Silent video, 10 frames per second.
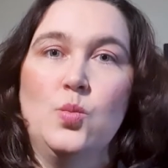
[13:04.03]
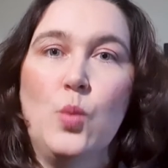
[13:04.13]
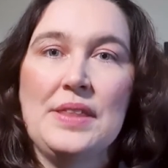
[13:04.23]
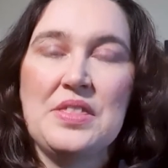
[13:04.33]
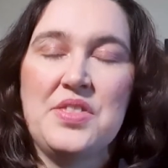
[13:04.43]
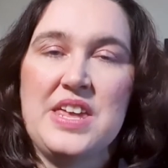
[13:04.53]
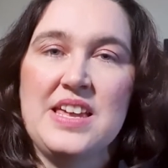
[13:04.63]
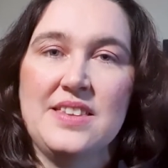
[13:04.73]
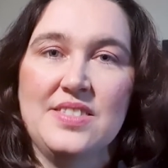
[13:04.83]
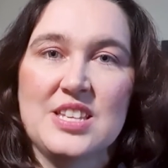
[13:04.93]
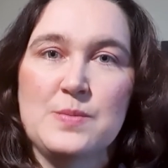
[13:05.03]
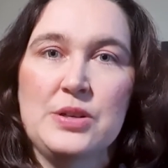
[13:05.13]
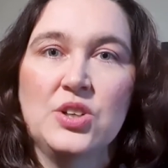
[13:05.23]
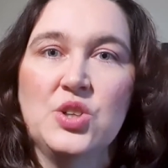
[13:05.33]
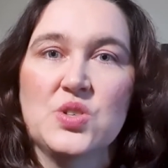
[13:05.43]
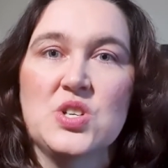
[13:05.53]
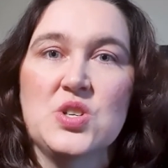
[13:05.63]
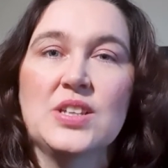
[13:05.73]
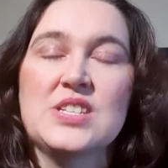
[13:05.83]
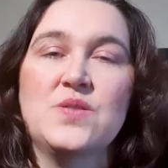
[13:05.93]
one thing that's been on your to-do
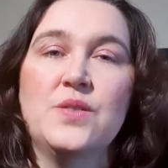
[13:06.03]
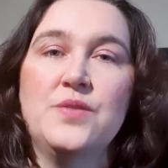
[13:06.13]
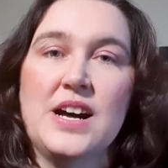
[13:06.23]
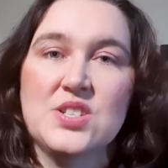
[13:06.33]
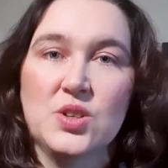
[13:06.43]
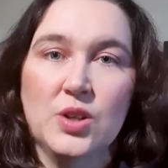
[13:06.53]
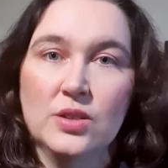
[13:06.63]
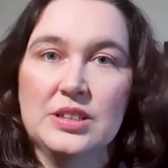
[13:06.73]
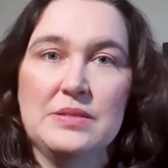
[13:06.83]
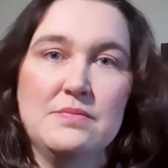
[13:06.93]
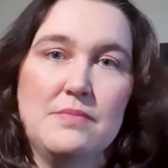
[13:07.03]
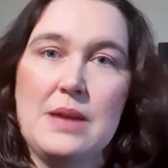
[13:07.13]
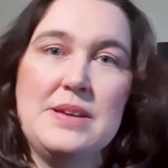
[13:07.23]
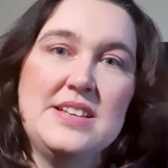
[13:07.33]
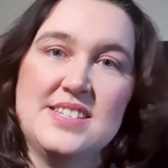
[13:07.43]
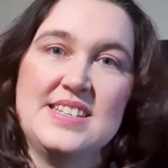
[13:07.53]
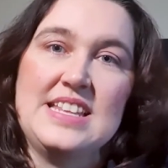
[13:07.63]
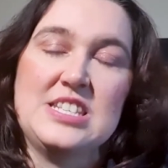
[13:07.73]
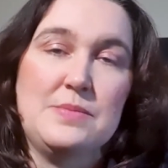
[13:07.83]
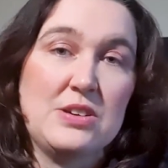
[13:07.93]
list for far too long that maybe just needs
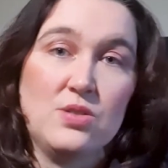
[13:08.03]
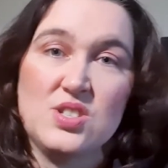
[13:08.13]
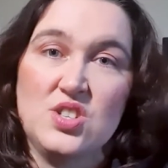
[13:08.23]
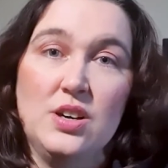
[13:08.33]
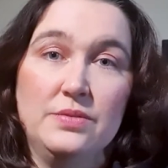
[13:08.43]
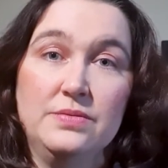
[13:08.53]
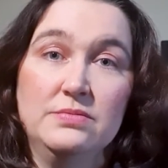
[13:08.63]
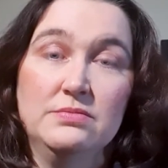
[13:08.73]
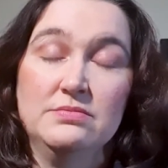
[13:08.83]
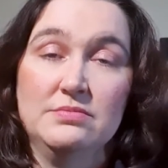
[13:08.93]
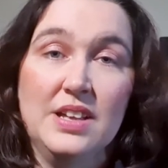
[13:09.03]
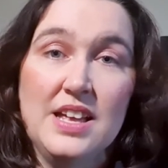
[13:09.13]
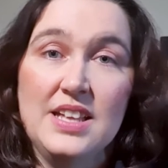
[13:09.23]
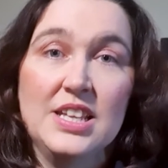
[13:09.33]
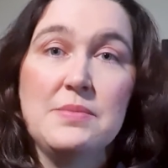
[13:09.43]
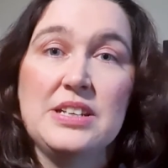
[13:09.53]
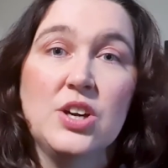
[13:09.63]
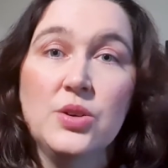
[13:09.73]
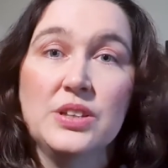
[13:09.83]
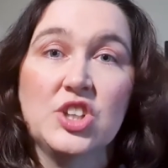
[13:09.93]
to be crossed off? Let me
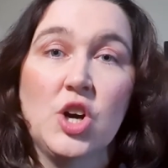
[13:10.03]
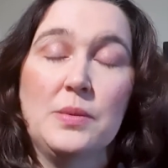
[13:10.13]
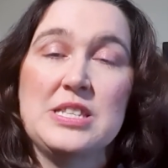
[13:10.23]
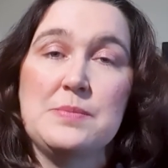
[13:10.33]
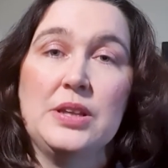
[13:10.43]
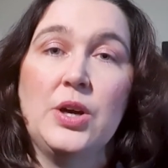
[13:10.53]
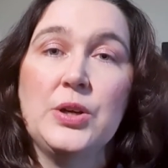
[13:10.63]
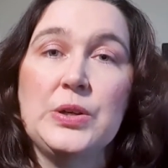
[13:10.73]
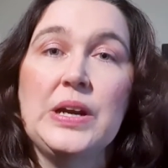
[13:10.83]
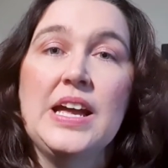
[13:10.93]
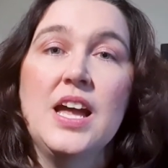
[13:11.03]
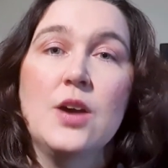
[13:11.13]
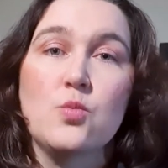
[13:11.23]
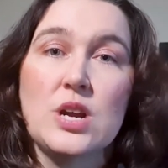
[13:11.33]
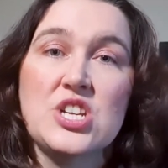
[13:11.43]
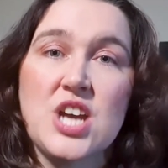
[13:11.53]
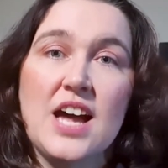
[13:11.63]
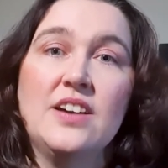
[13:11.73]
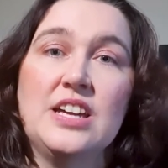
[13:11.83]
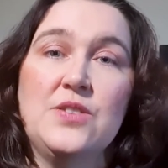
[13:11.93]
know in the comments below. Reach
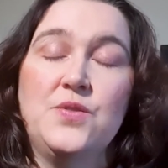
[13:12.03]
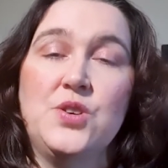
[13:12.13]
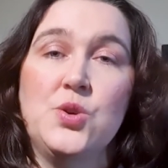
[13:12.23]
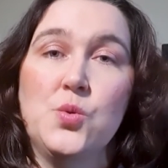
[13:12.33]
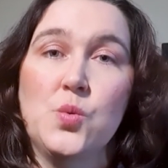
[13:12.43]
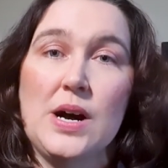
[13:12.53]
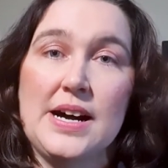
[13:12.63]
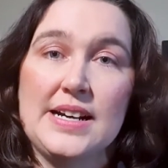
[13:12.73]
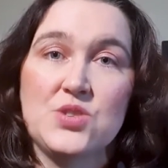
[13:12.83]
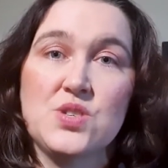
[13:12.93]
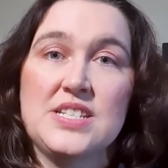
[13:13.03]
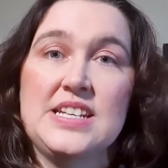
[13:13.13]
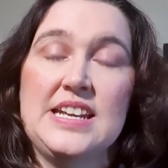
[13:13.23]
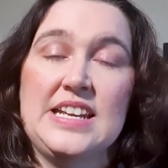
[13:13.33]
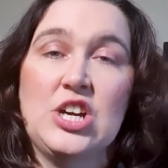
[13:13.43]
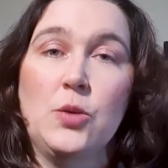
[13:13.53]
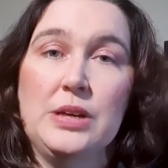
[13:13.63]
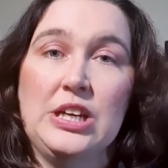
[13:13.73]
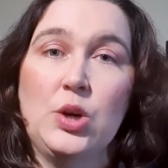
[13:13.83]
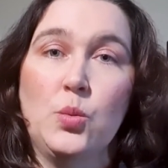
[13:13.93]
out if you are interested in
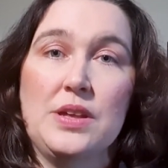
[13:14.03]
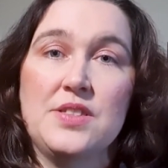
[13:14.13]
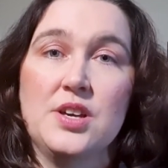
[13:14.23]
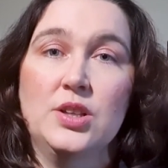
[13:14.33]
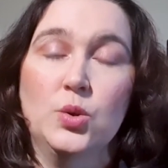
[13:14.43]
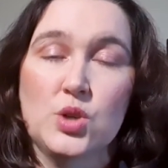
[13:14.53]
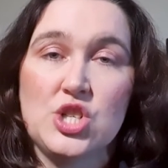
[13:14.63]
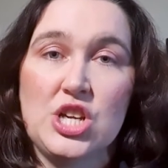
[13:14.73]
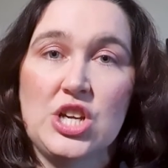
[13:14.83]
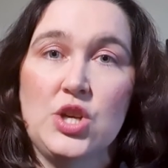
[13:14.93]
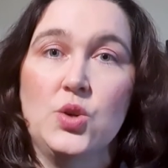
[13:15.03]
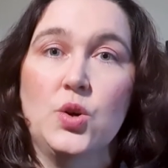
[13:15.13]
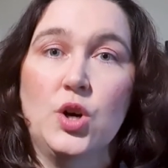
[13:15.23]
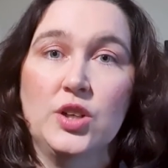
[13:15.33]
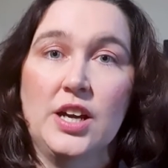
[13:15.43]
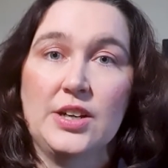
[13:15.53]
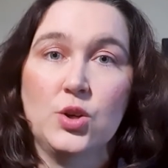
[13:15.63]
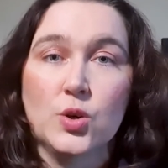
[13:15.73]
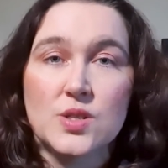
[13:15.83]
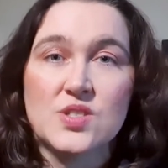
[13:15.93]
helping with launching your online
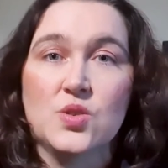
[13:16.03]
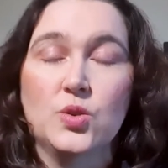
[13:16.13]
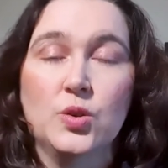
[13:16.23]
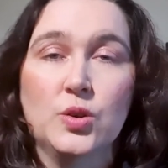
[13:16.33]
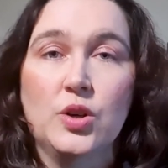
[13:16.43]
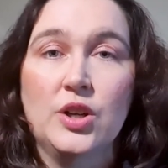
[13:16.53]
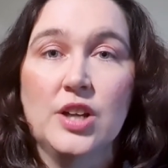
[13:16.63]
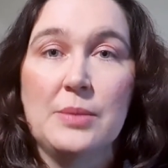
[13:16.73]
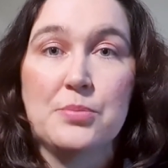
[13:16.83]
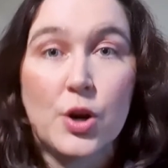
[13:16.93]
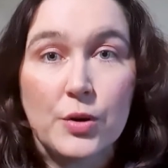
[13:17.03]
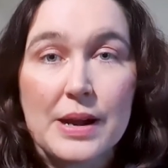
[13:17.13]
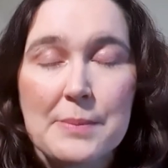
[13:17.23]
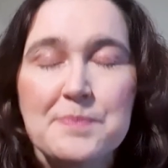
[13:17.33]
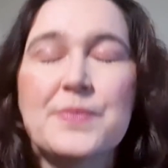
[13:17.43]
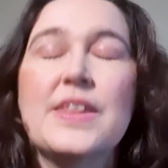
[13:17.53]
course or online program